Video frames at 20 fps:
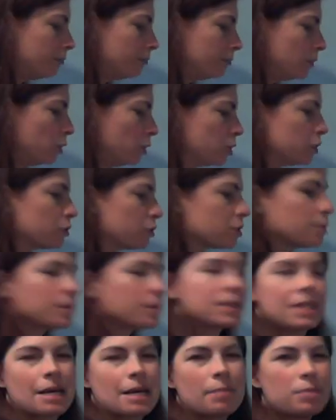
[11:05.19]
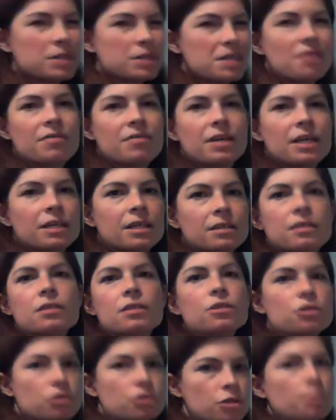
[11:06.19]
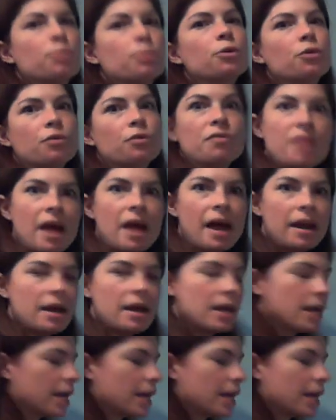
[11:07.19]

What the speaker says: You can do some examples of it to prove that